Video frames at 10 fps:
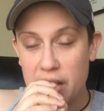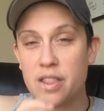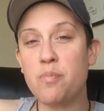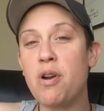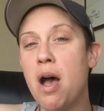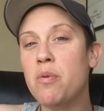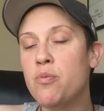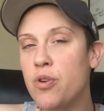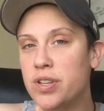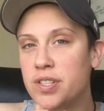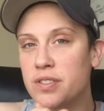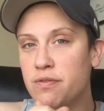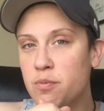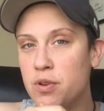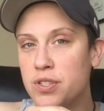The problem is
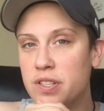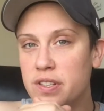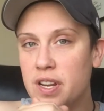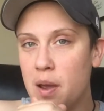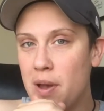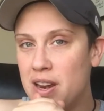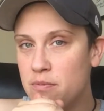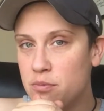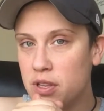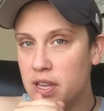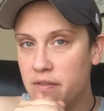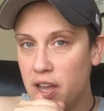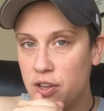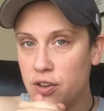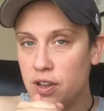for most of the time I didn't believe
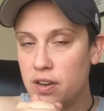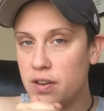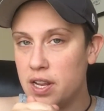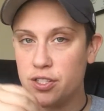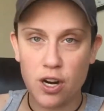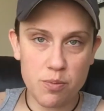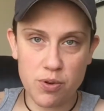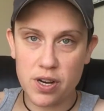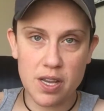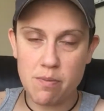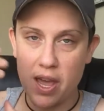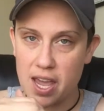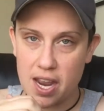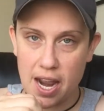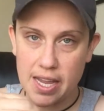I could. I started putting in my
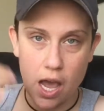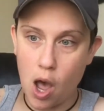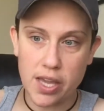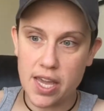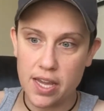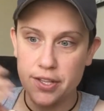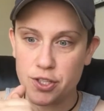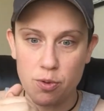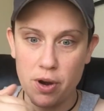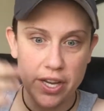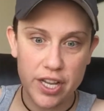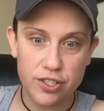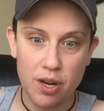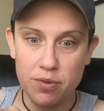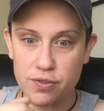head, I can't get sober, I can't
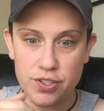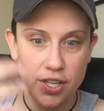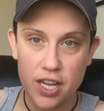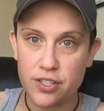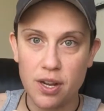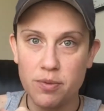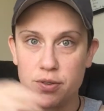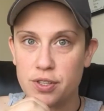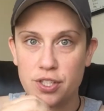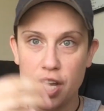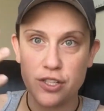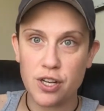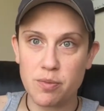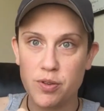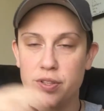stop doing this, I can't stop doing this, I can't
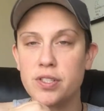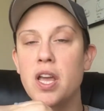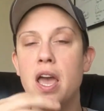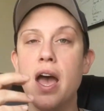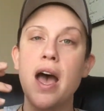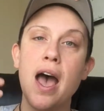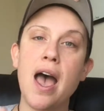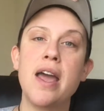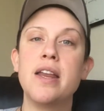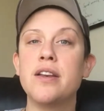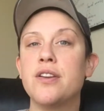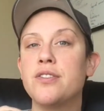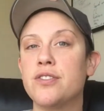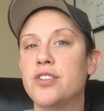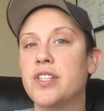stop doing this. I didn't
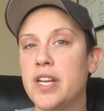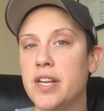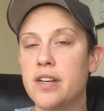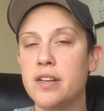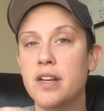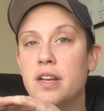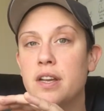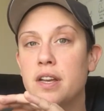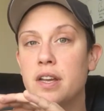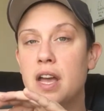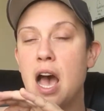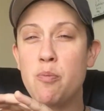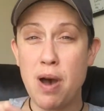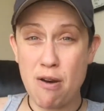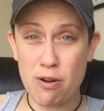understand
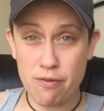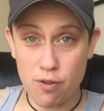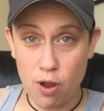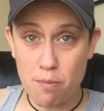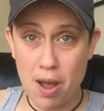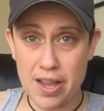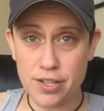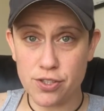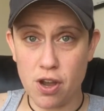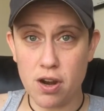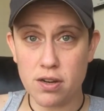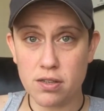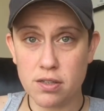how powerful our minds are.